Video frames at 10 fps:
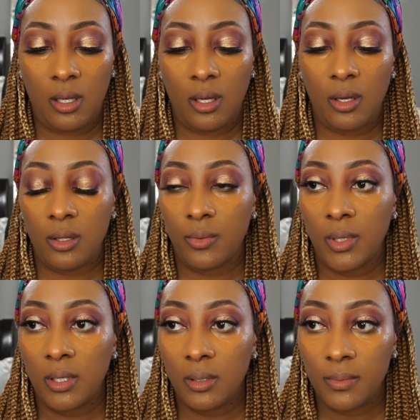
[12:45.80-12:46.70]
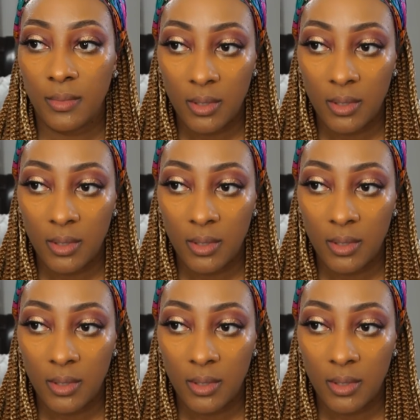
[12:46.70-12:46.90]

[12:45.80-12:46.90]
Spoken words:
All the way up.